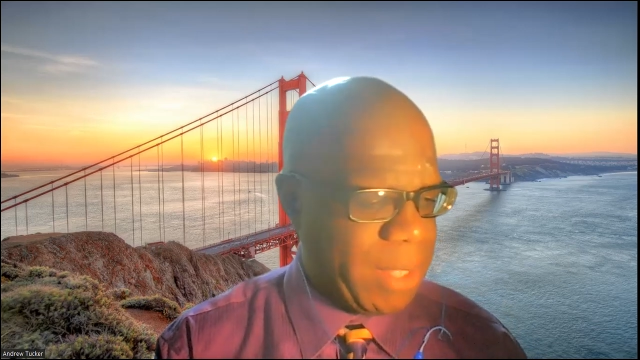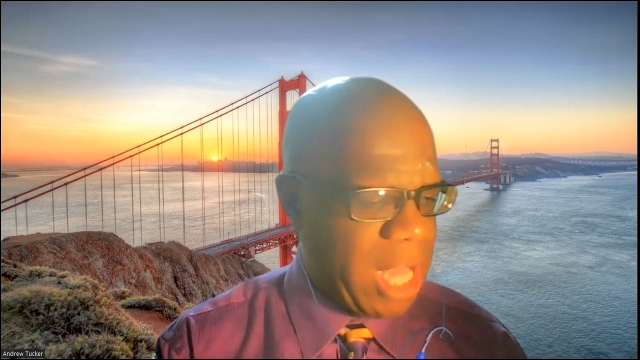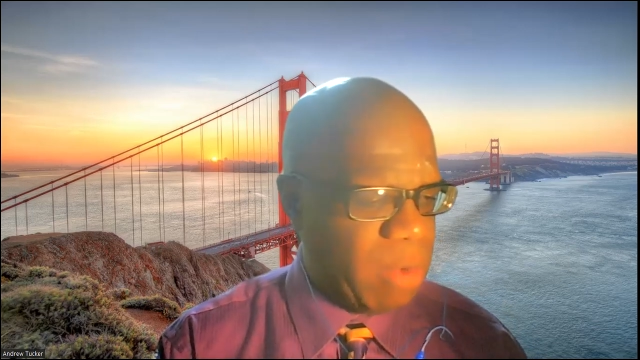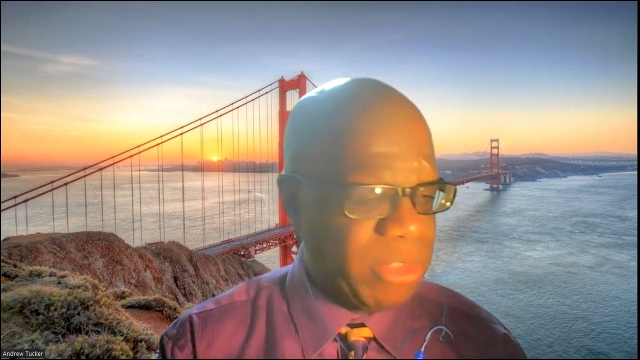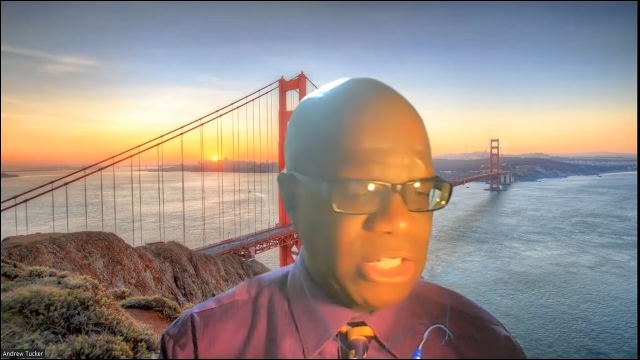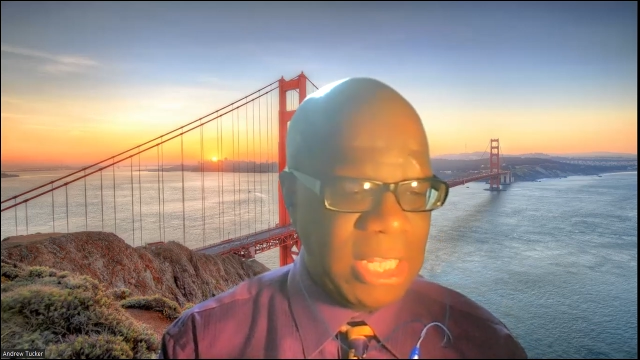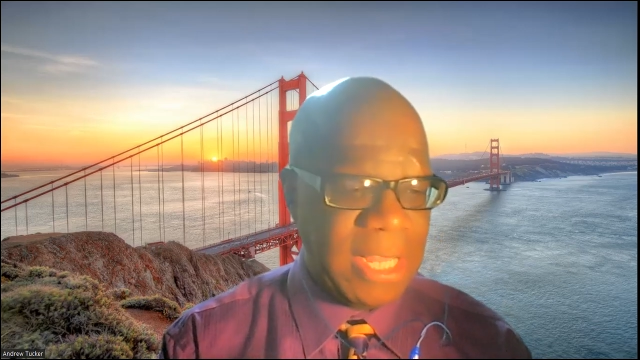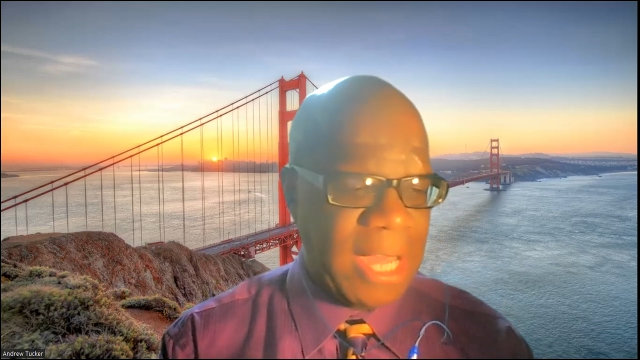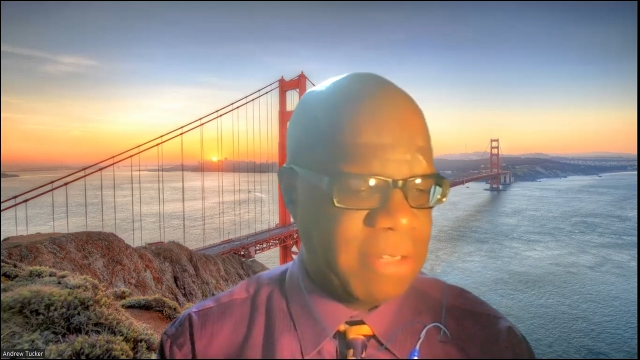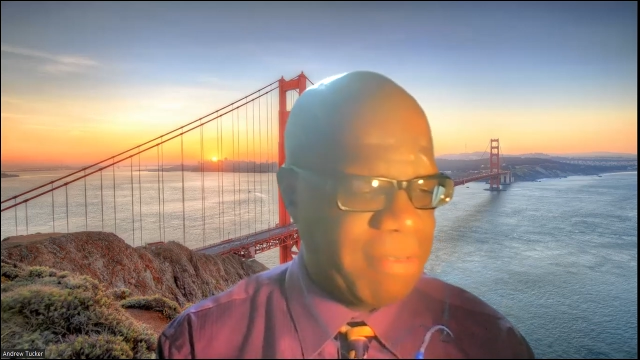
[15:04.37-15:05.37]

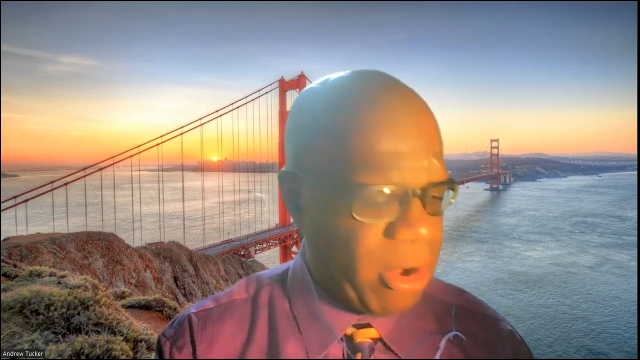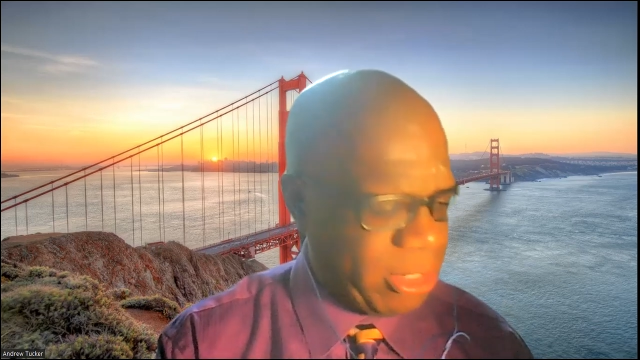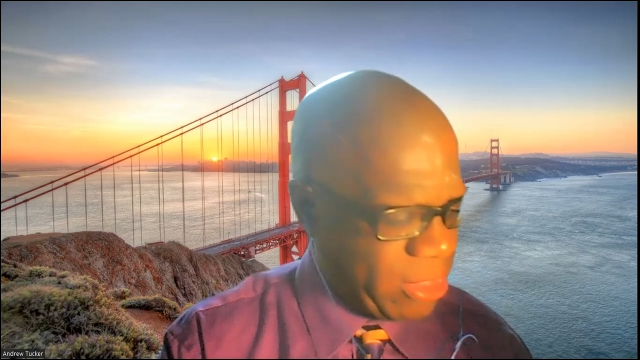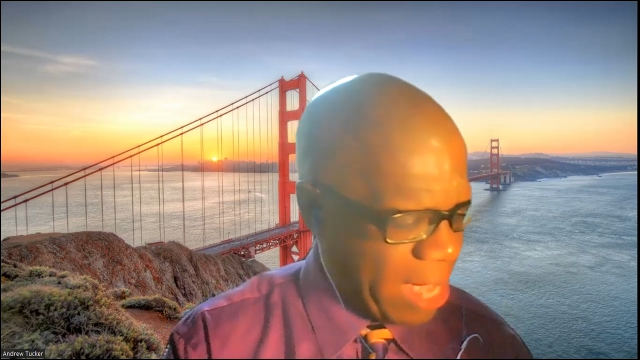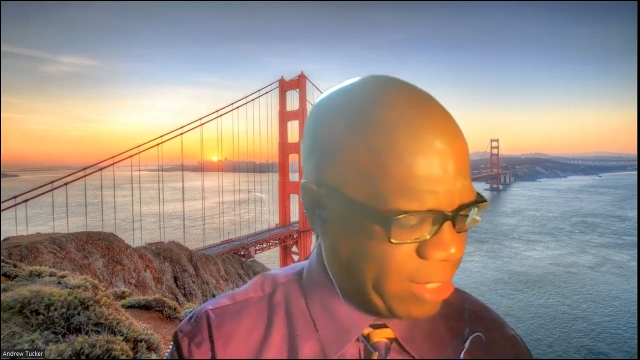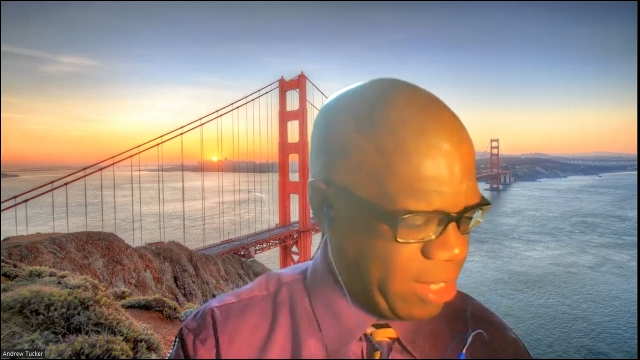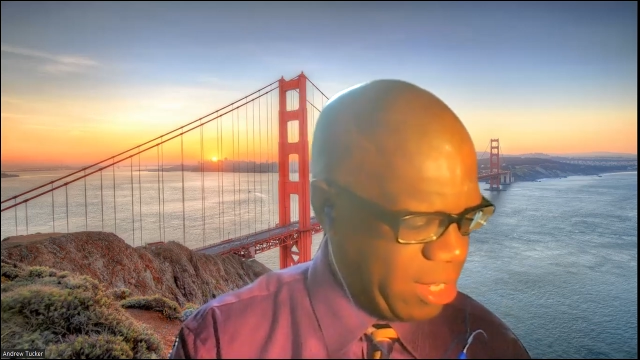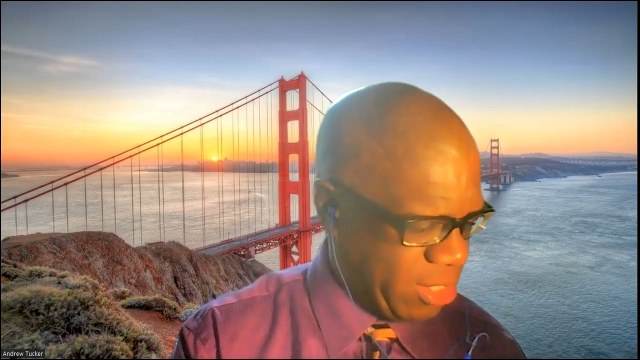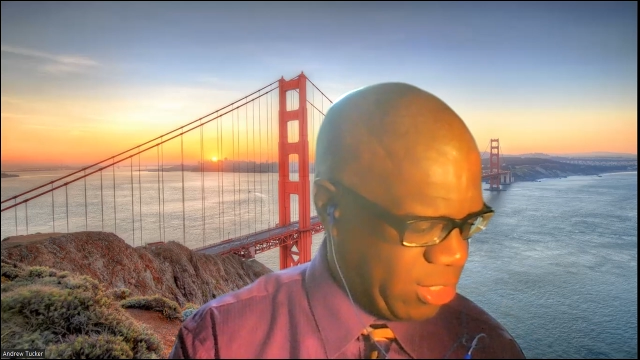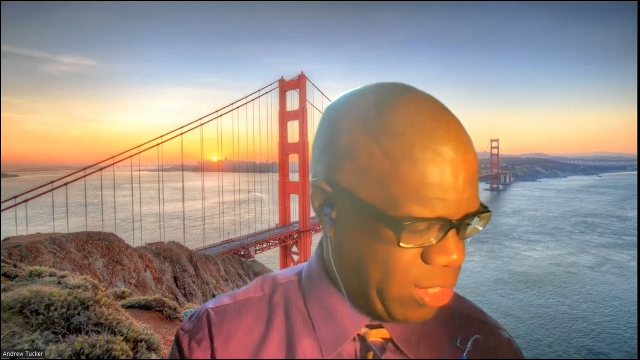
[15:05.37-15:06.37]
counseling as far as that
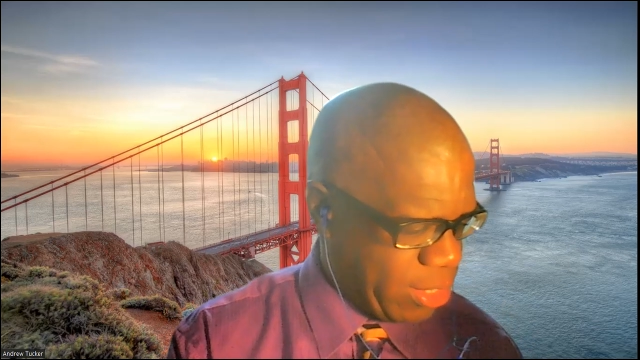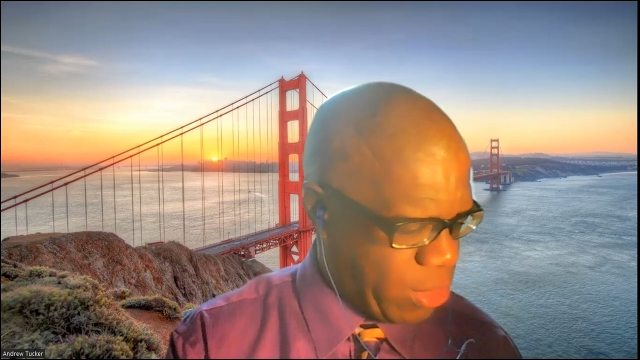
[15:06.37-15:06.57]
is